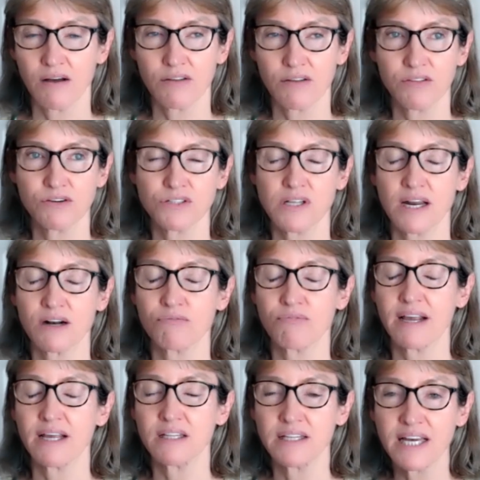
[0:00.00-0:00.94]
There's a lot of
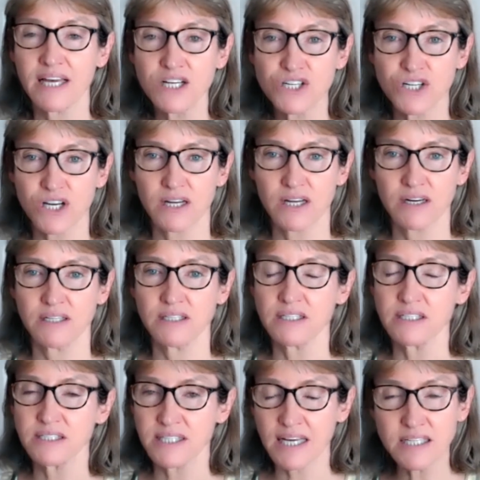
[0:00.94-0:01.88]
regulation and
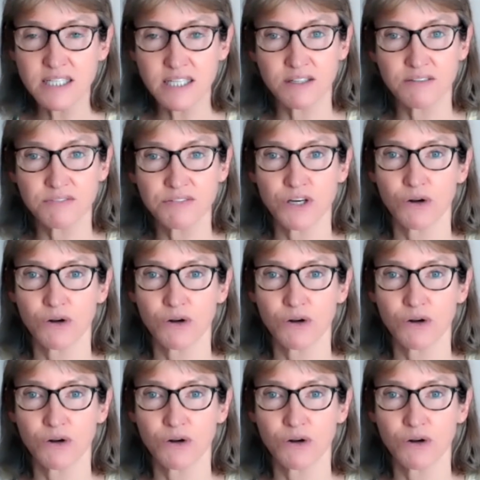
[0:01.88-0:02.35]
incentives